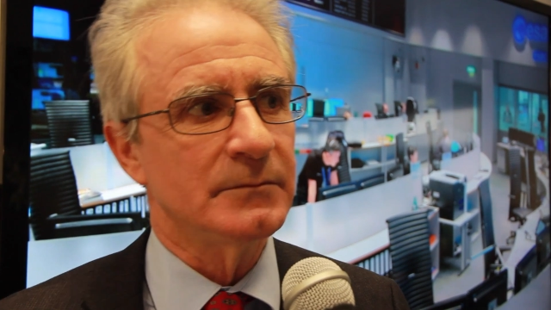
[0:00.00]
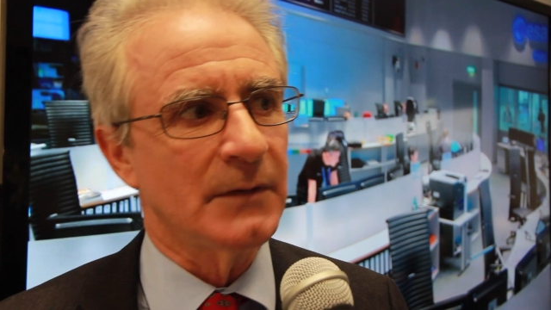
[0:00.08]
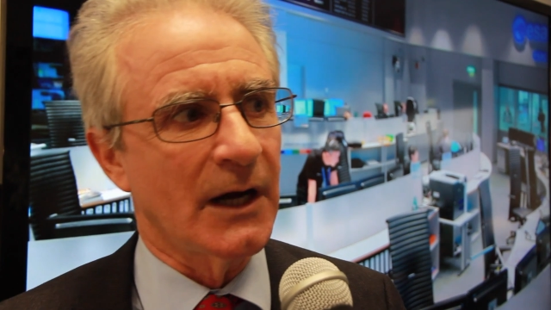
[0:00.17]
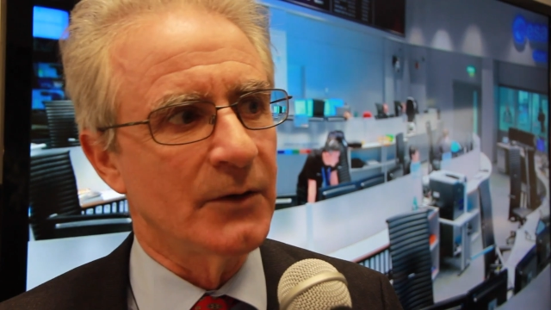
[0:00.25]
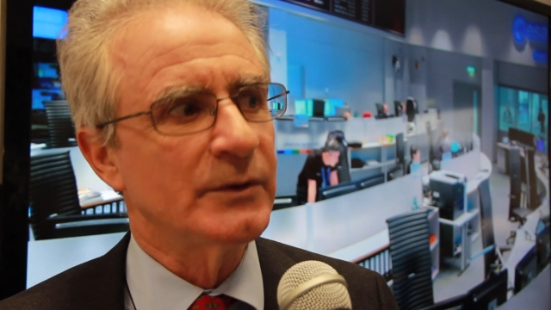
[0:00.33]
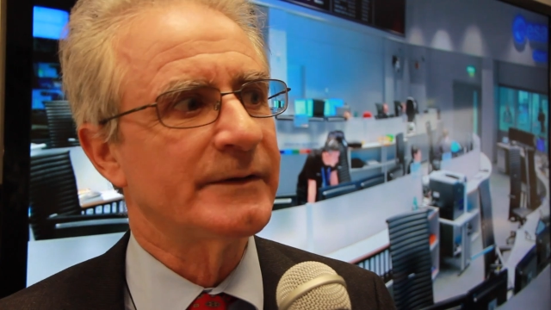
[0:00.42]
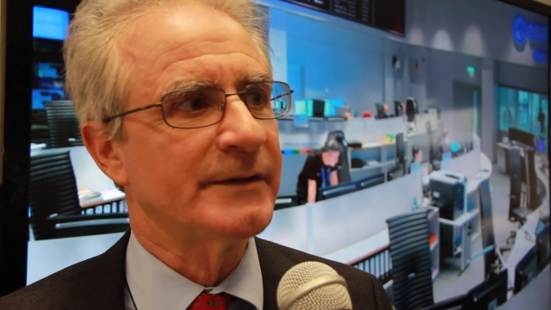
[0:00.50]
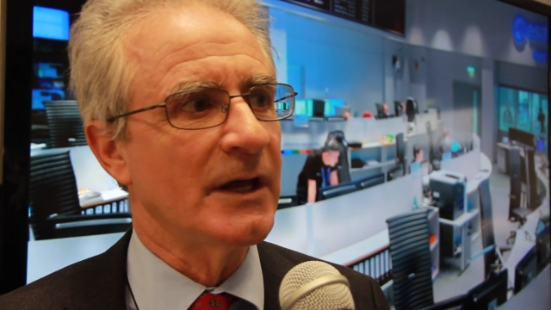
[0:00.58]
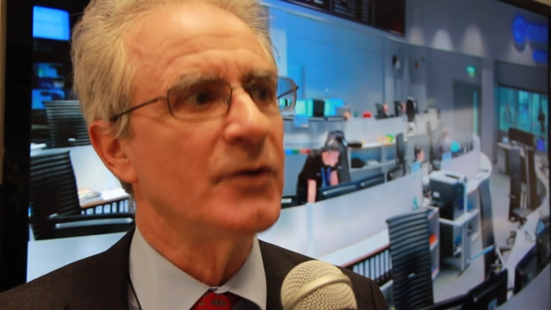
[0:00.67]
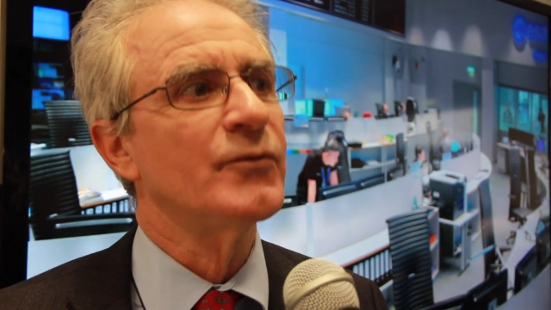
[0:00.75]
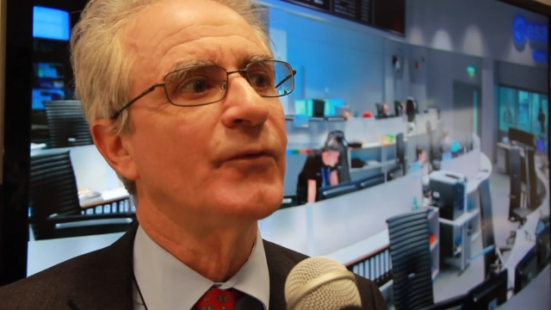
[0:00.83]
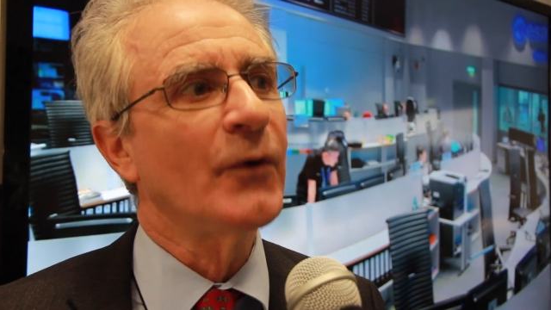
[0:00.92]
I would
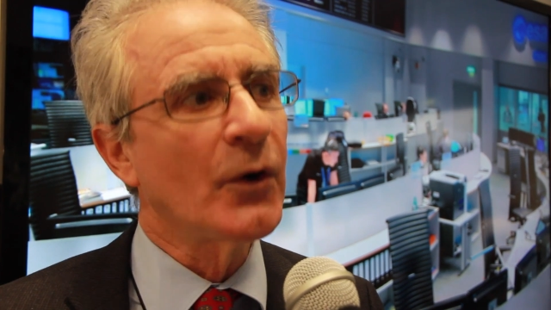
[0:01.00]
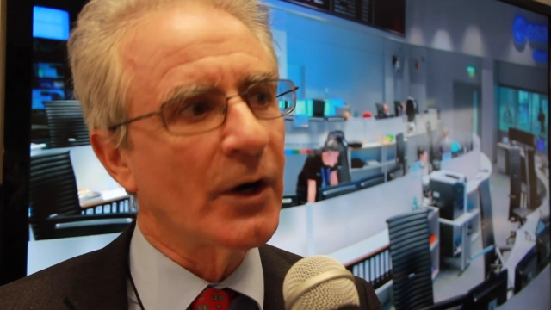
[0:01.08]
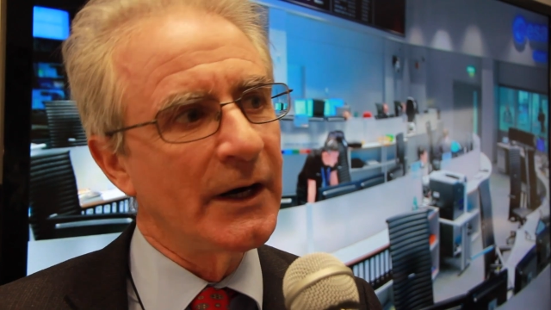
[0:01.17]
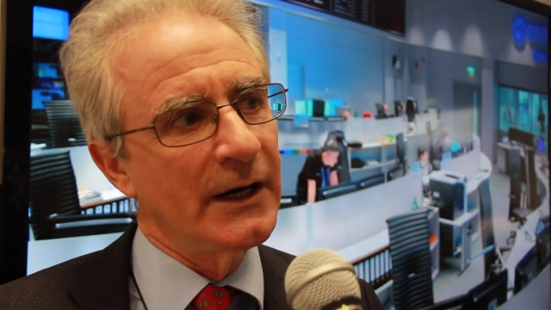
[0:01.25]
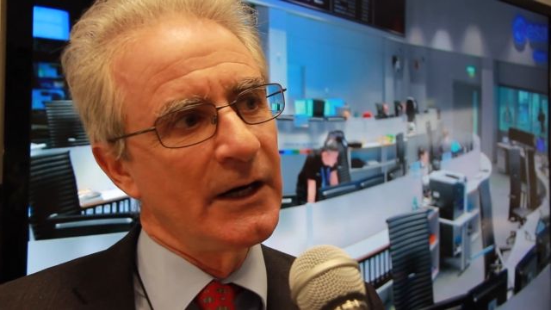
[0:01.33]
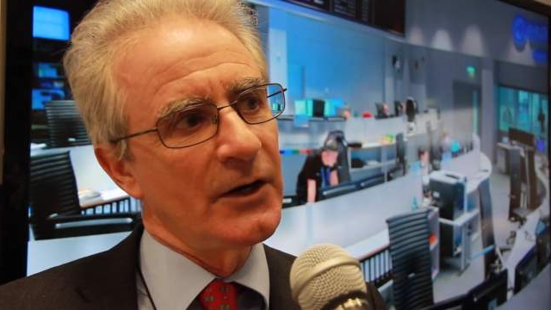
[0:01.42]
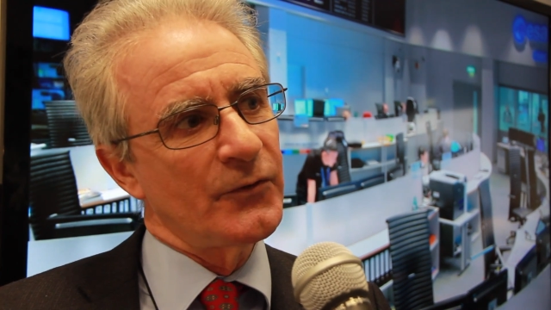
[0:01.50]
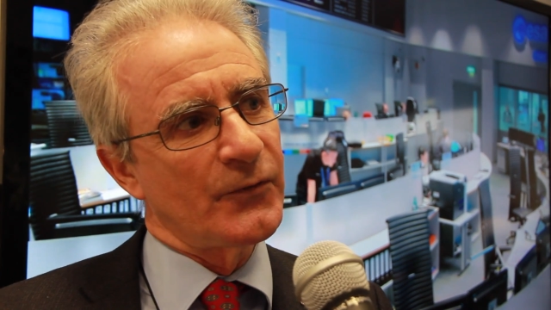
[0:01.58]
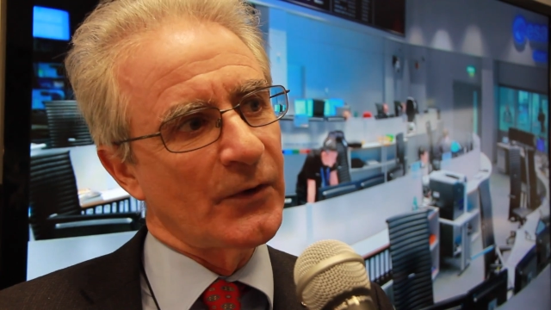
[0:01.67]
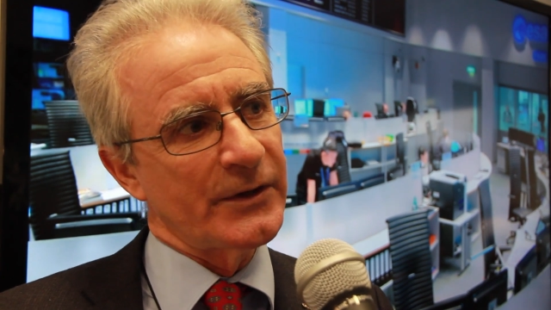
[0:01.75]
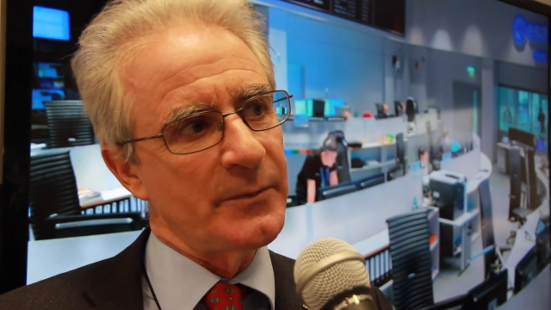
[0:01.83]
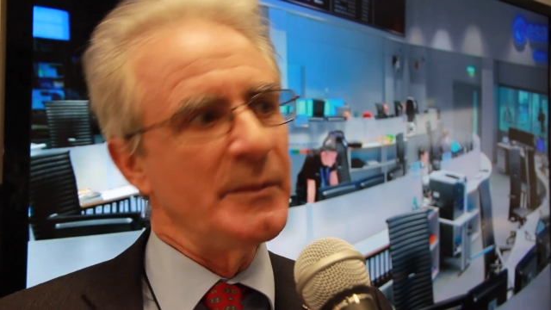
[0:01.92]
say,
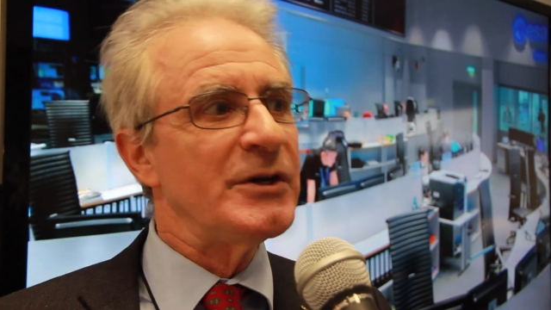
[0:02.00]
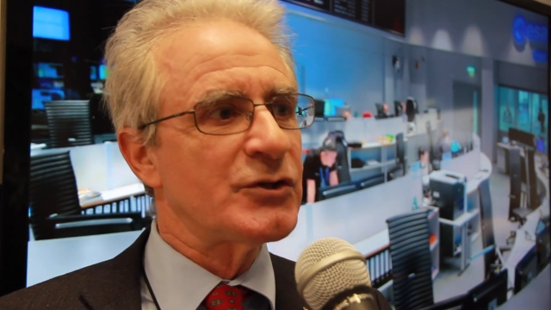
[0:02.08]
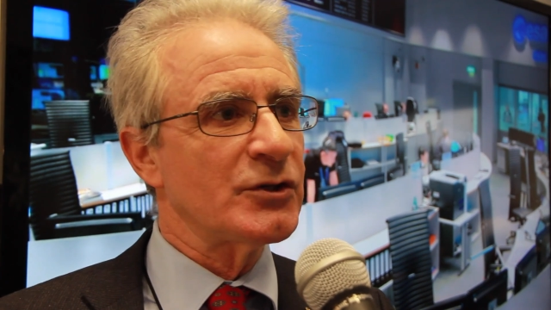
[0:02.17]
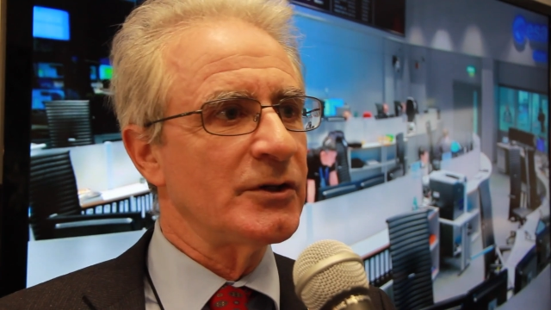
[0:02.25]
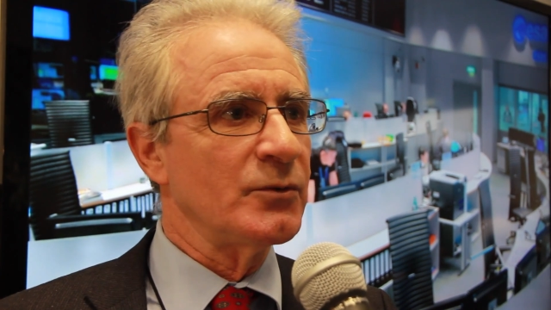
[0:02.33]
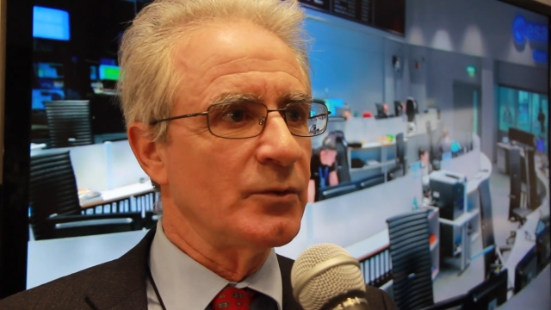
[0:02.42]
for the mission